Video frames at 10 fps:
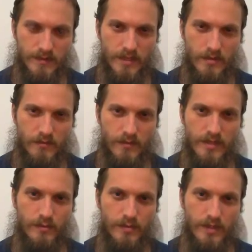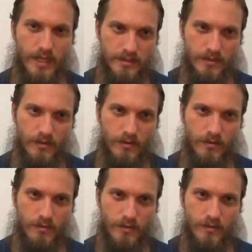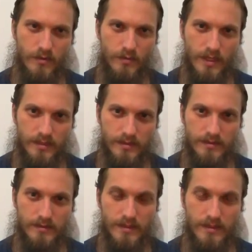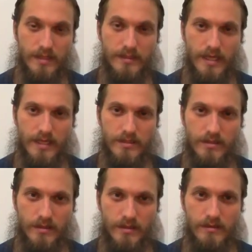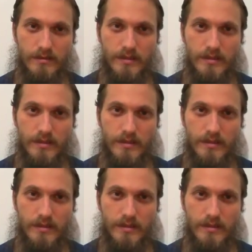that you've hit a plateau where you went, and that's good.